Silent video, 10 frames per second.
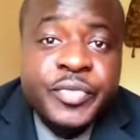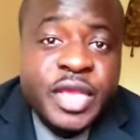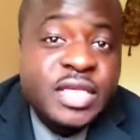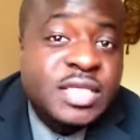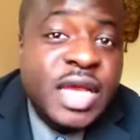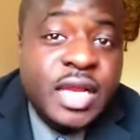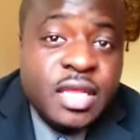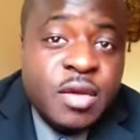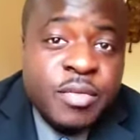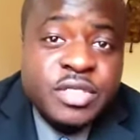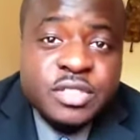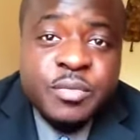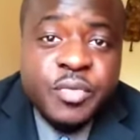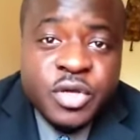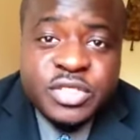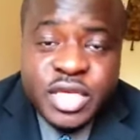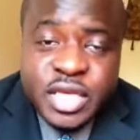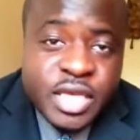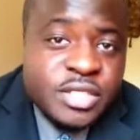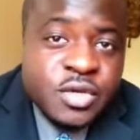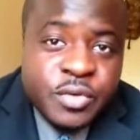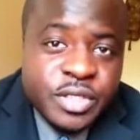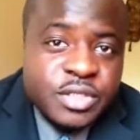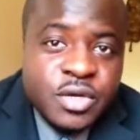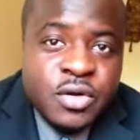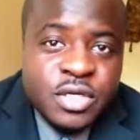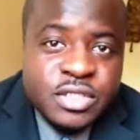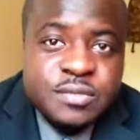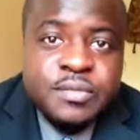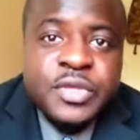exactly how much the project is going to cost.